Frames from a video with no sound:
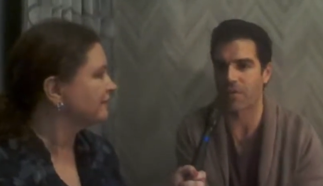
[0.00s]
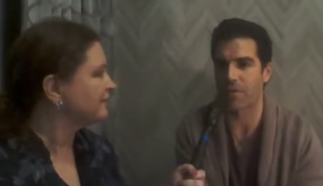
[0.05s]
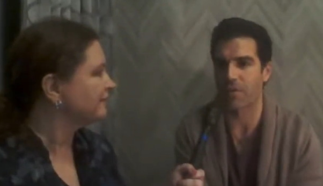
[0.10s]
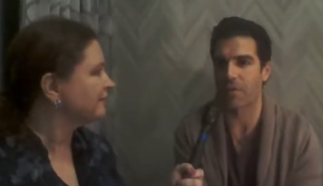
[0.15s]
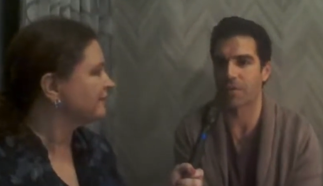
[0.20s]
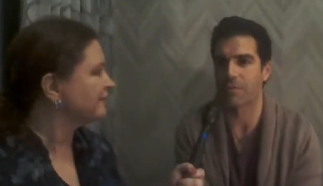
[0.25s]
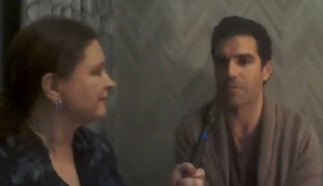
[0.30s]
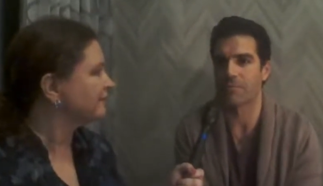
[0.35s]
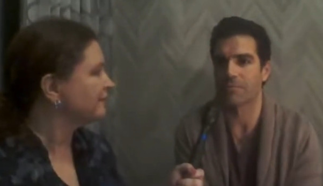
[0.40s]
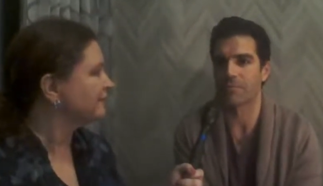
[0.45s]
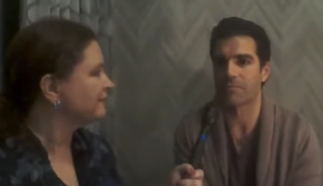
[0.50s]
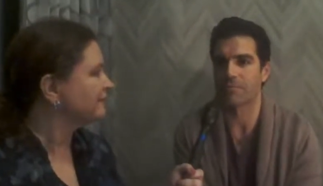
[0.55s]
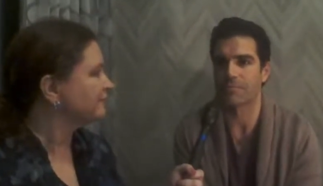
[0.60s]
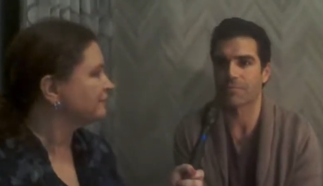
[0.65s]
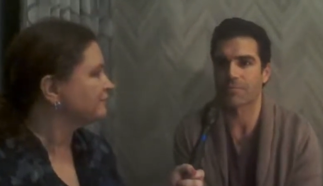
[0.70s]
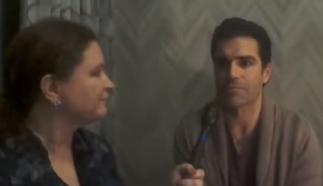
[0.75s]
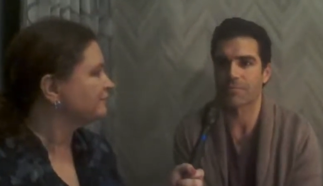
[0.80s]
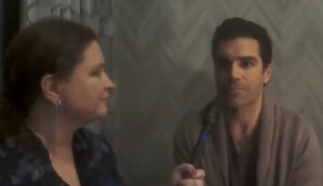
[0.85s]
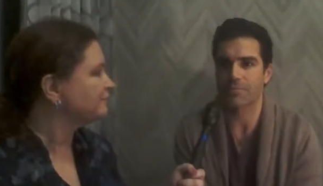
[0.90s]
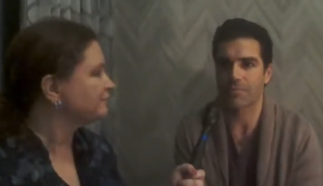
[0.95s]
Speaker 1: And
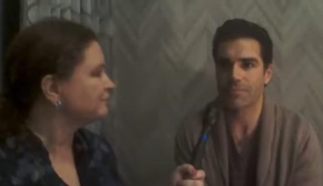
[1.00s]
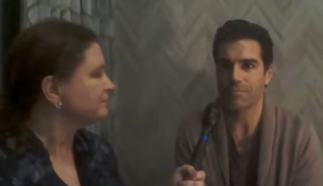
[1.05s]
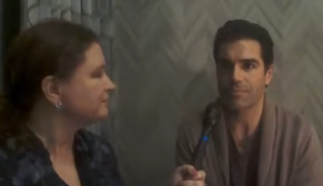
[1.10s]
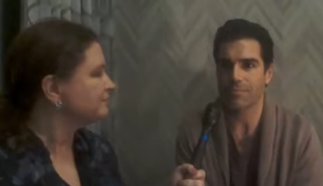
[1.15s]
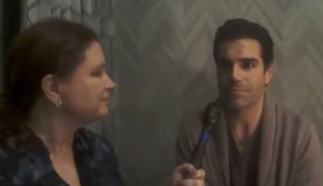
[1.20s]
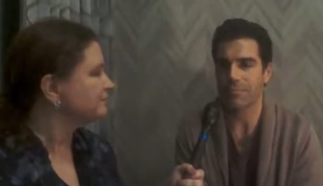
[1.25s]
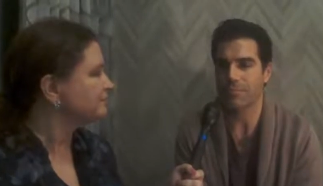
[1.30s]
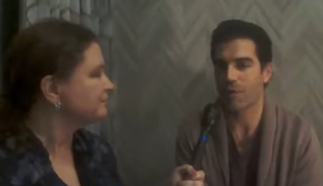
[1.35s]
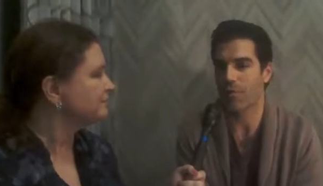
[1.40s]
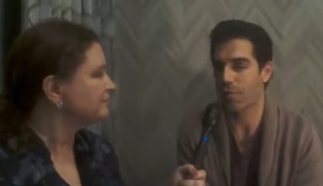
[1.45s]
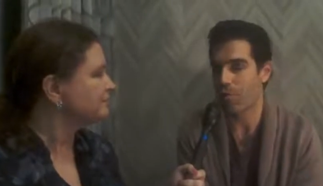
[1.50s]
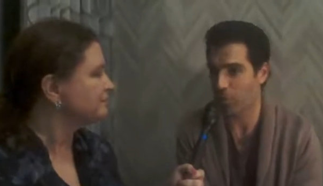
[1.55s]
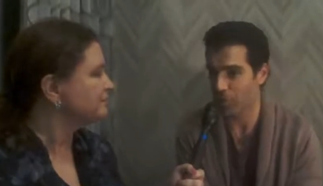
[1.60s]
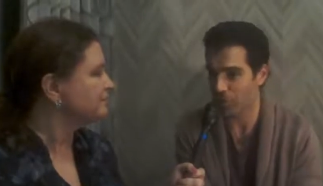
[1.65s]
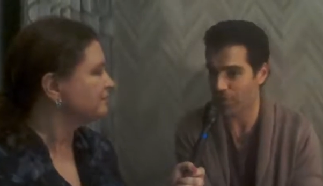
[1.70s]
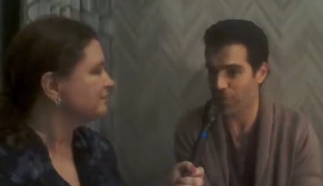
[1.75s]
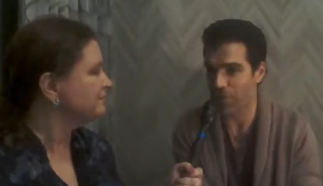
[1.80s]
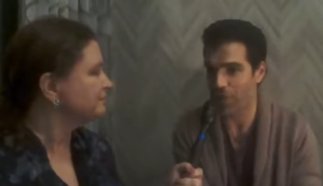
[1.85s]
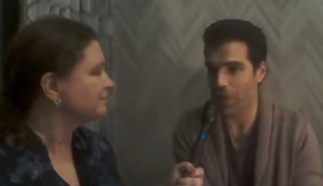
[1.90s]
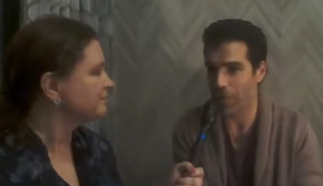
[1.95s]
of course, it
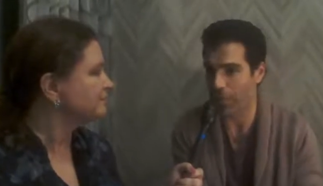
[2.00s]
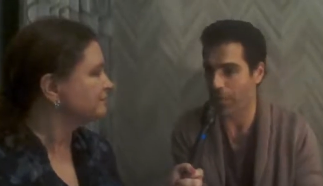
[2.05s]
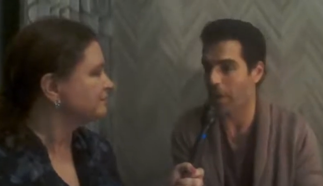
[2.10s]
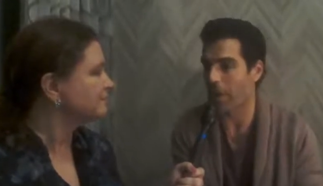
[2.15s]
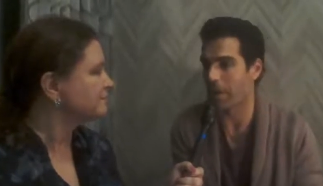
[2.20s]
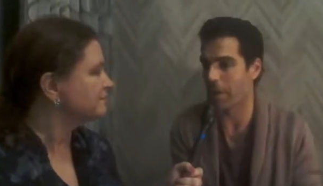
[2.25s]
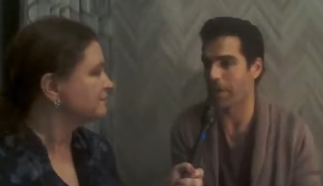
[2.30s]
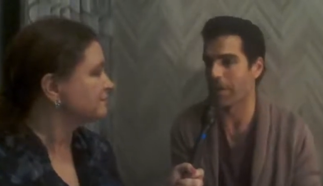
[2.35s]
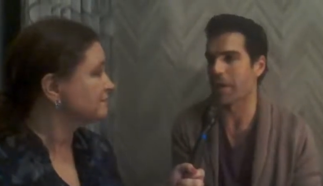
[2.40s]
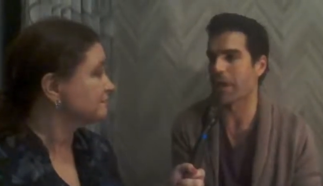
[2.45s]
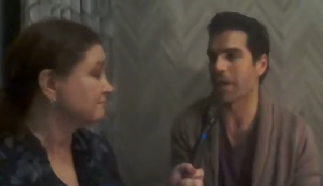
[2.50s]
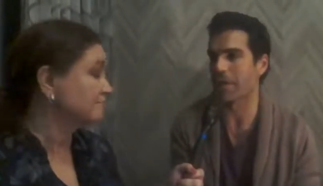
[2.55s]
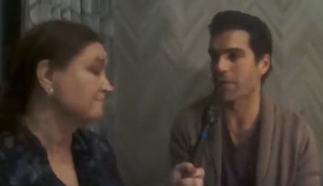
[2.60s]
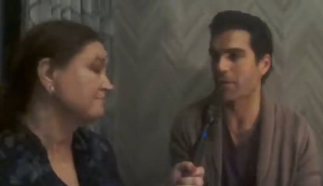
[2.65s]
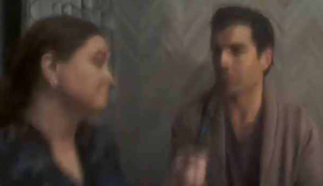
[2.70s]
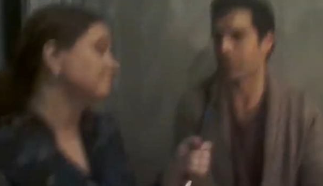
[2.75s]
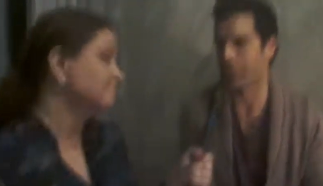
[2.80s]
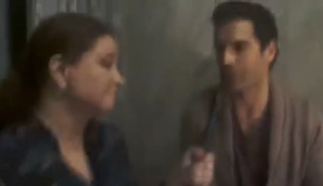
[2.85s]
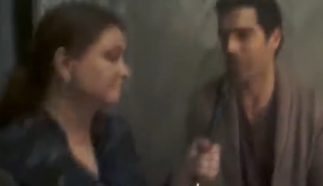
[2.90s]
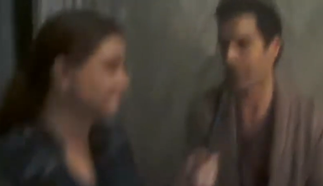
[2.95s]
fell apart, and I knew it
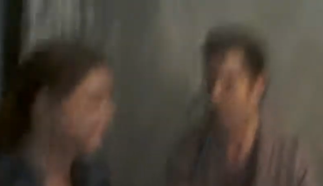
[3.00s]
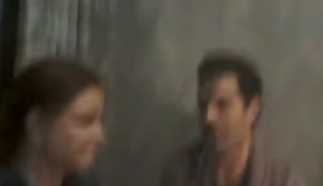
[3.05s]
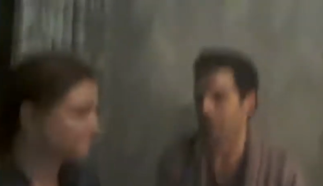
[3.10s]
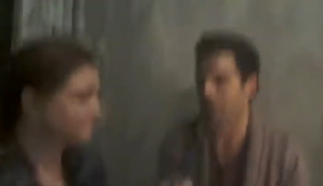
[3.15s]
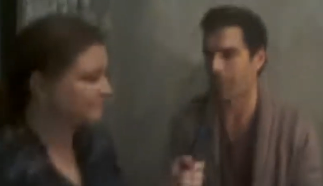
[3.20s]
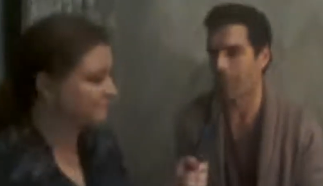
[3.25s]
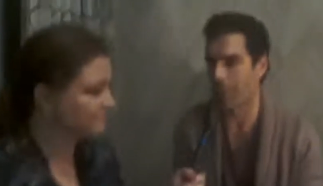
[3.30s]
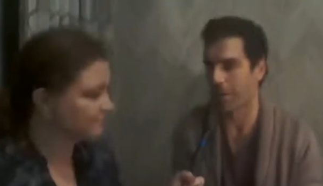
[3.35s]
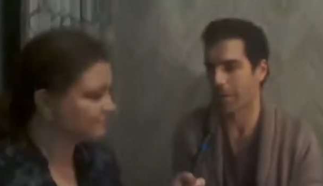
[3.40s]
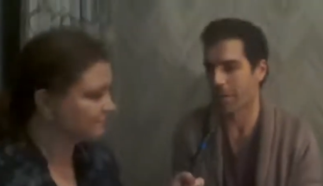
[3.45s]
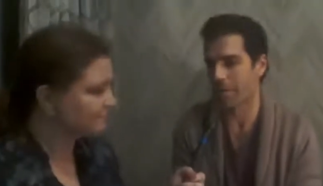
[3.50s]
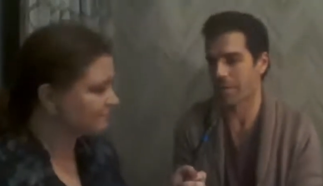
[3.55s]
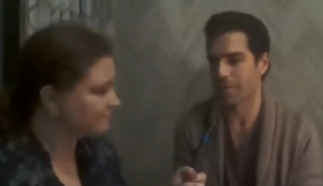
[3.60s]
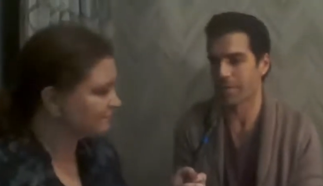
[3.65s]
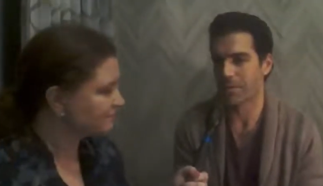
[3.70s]
was gonna fall apart.